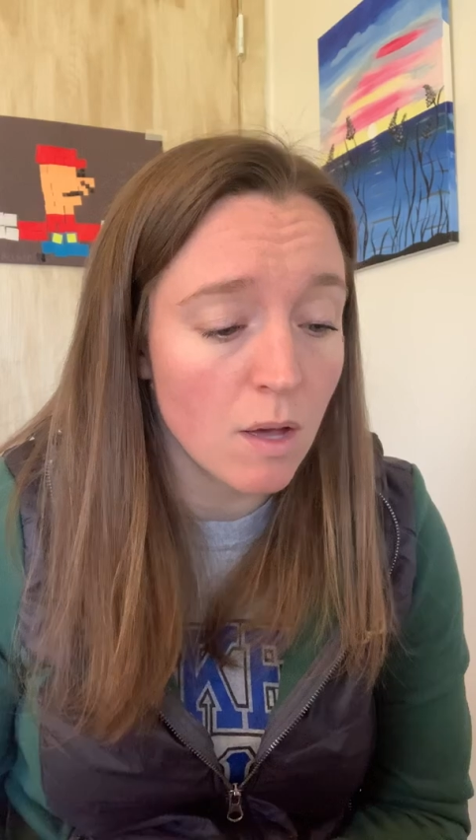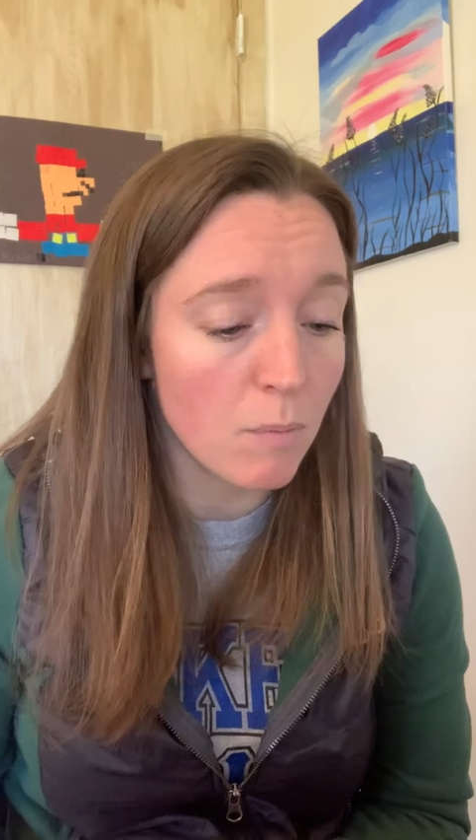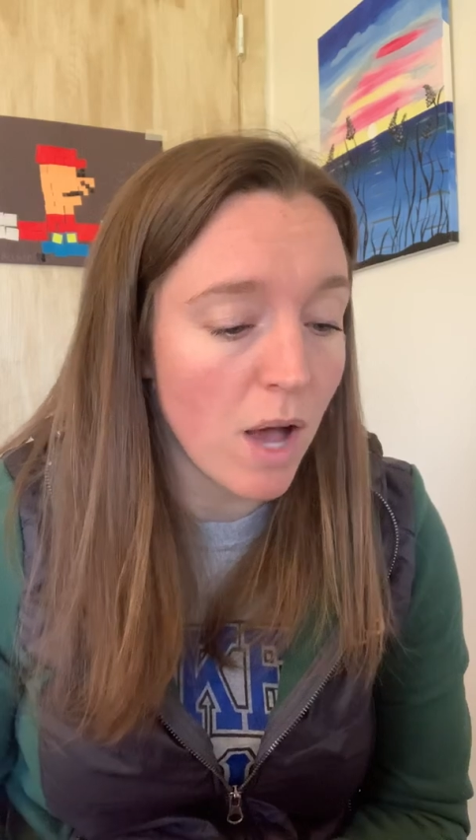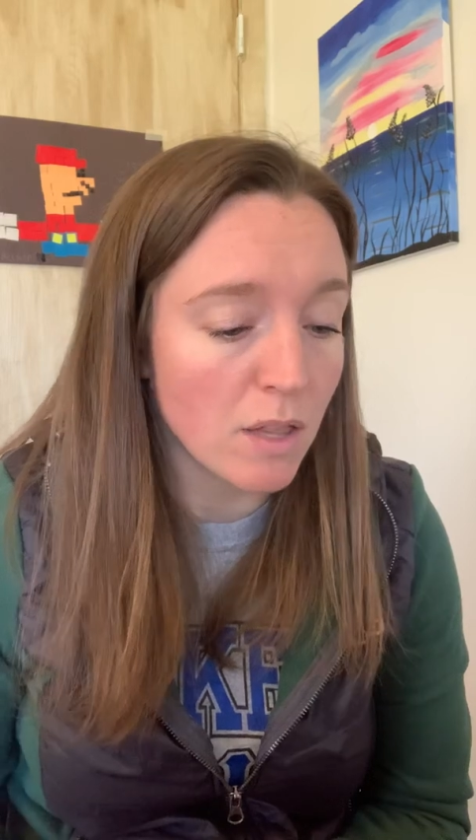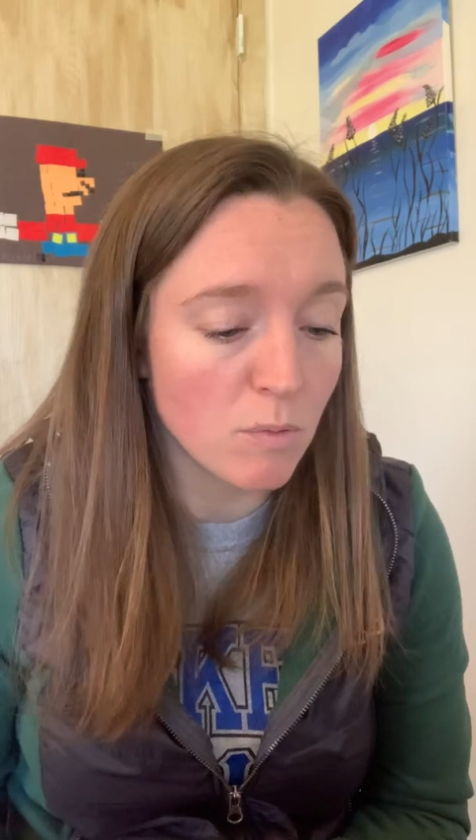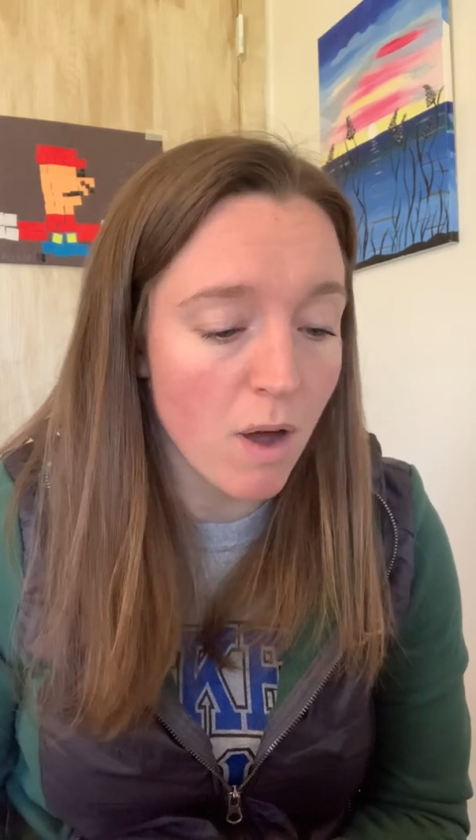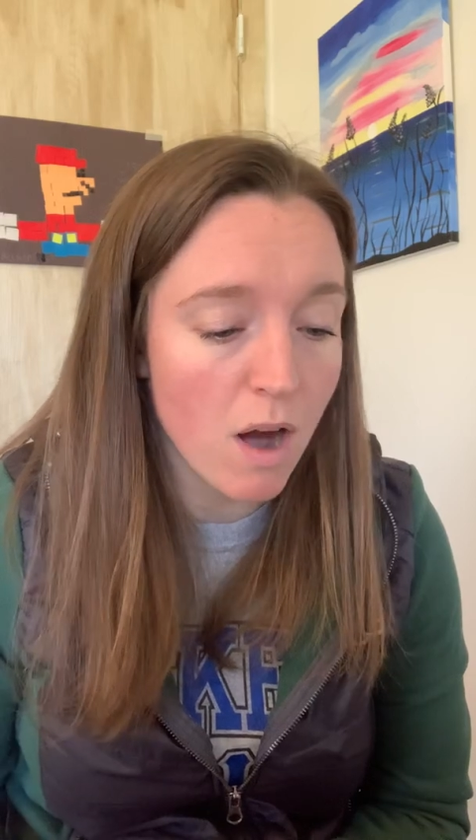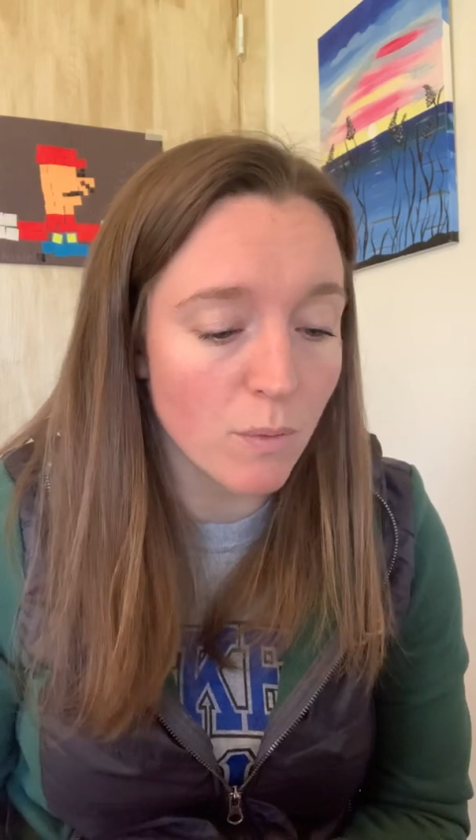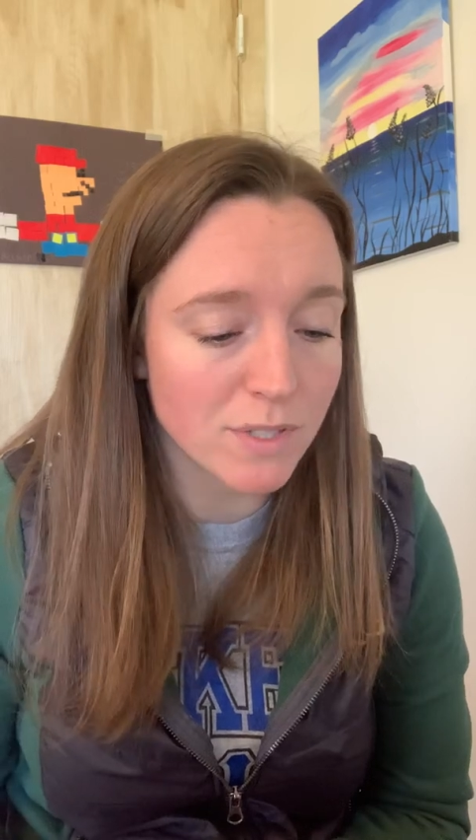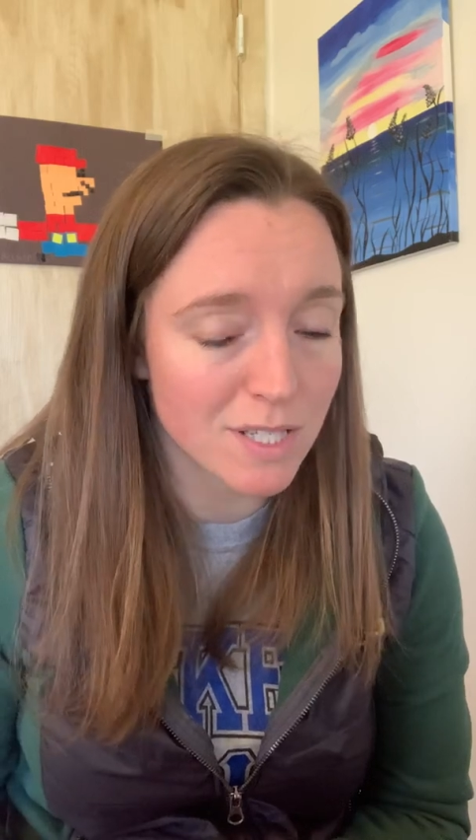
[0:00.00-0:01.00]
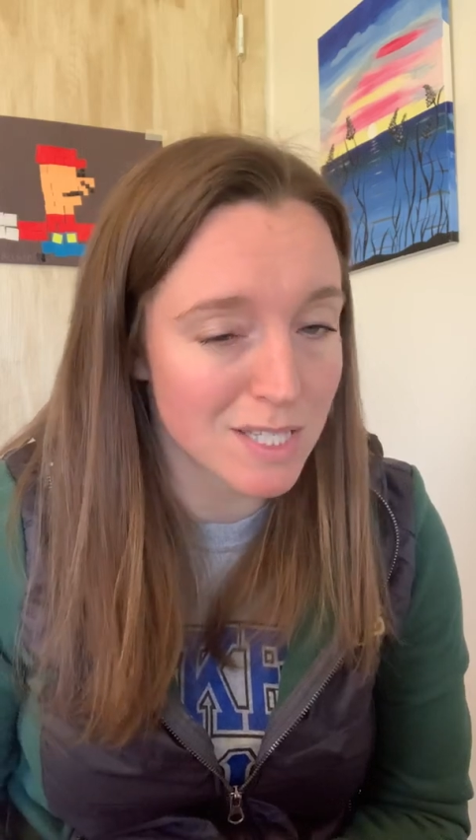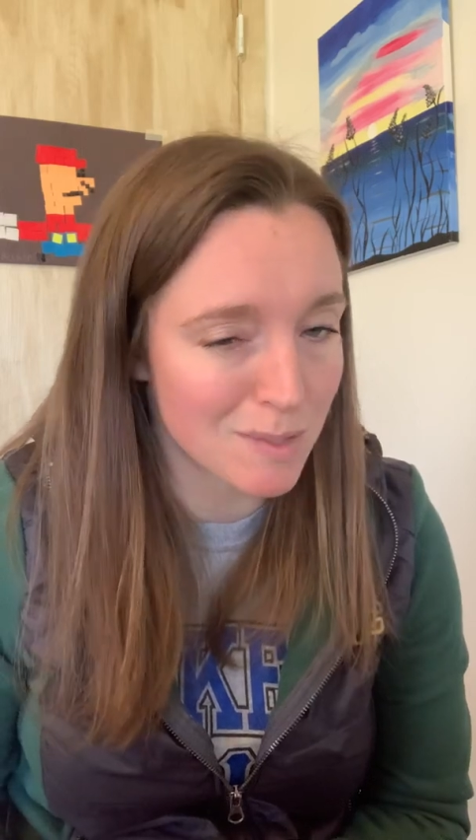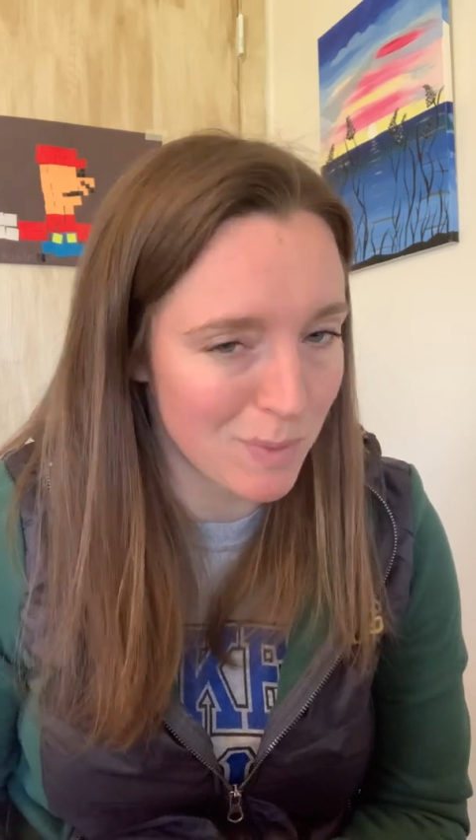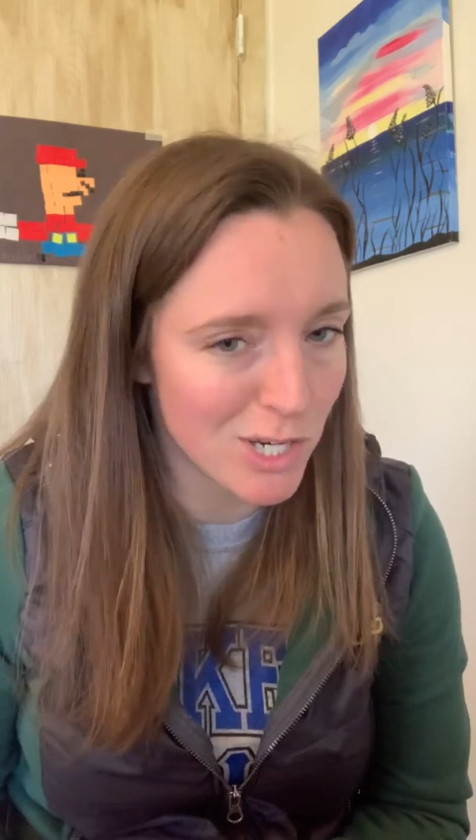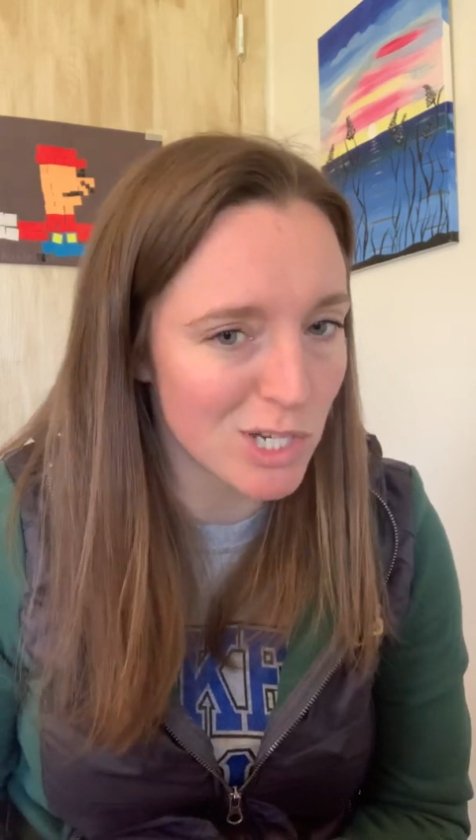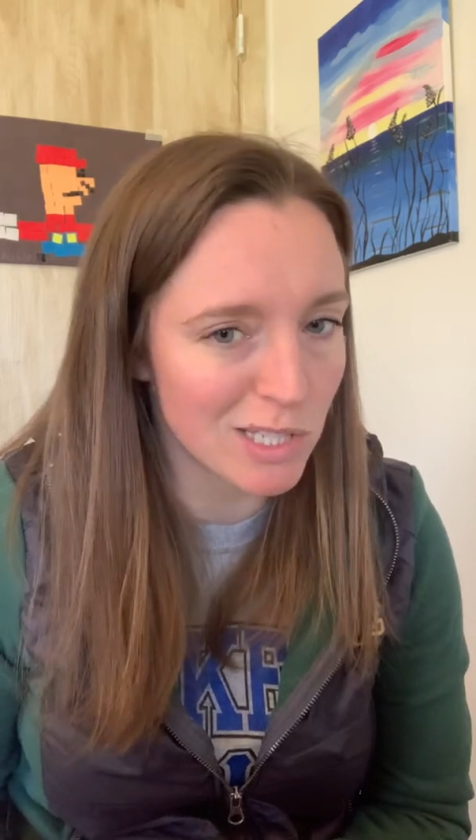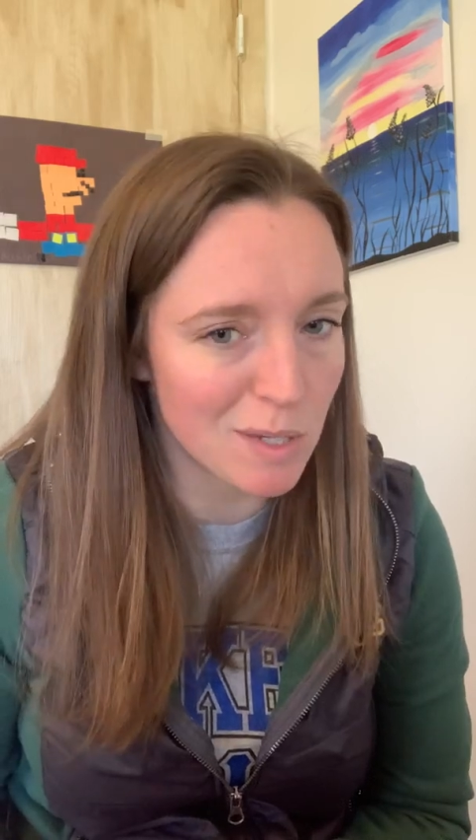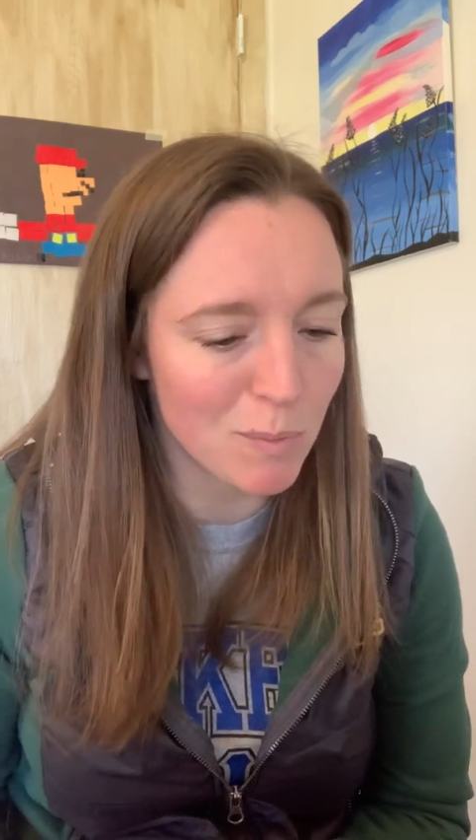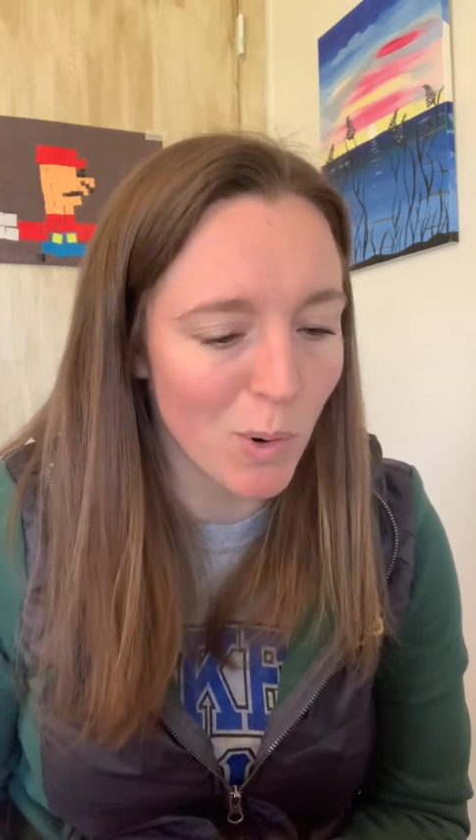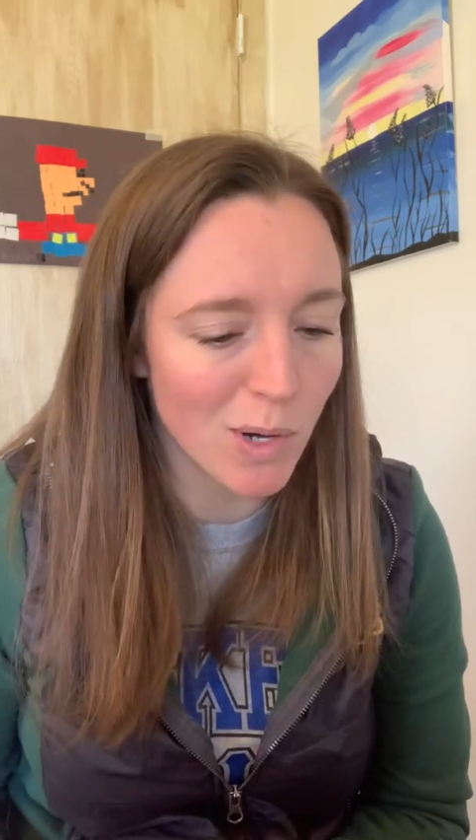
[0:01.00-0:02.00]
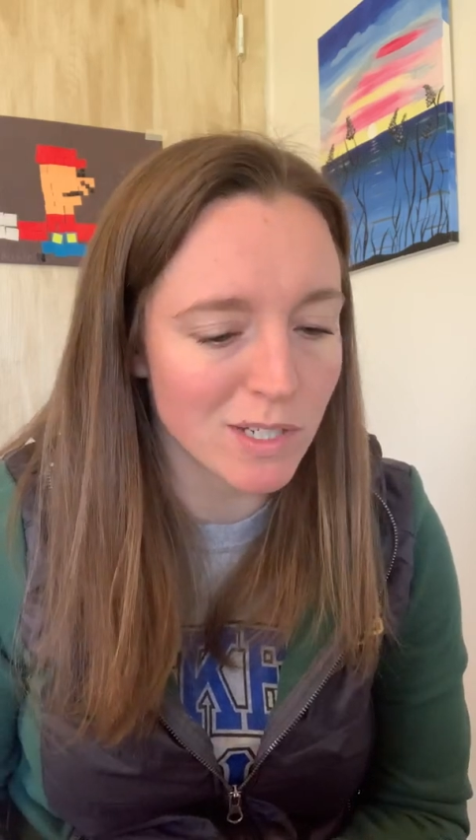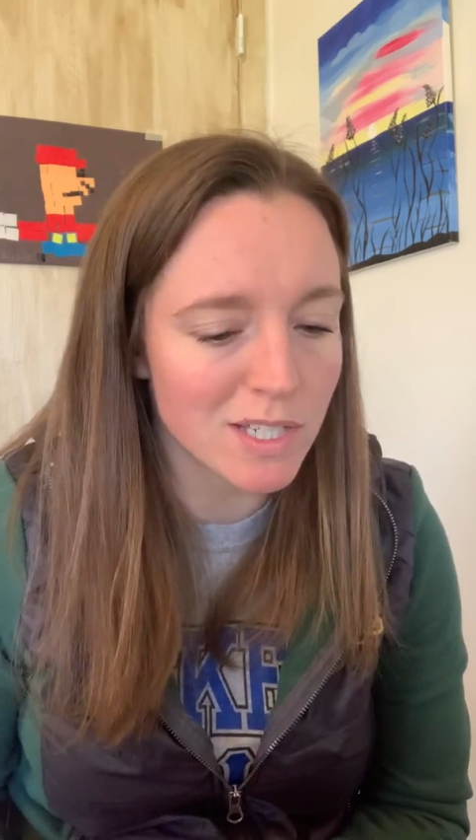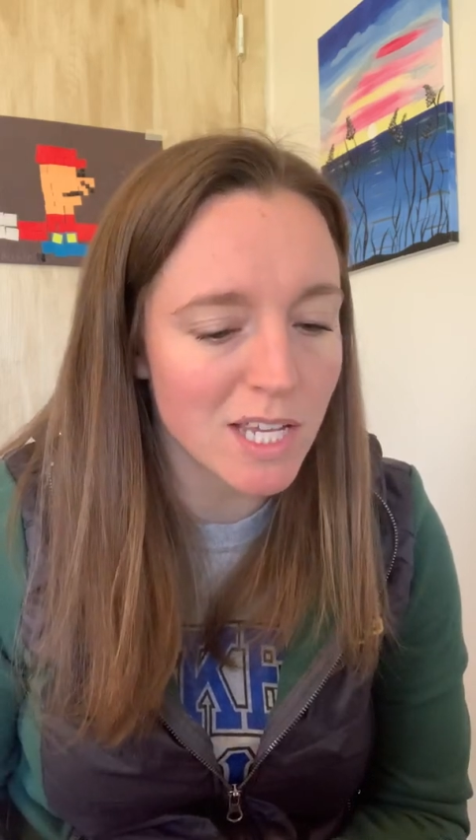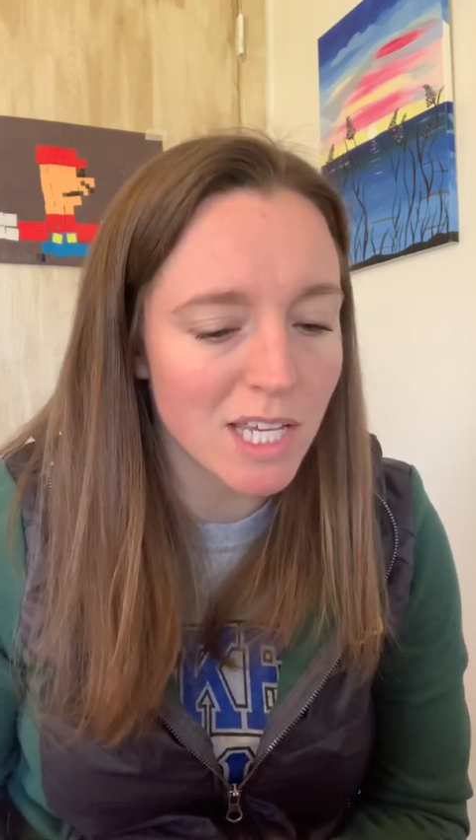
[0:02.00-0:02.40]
Palomar was especially important.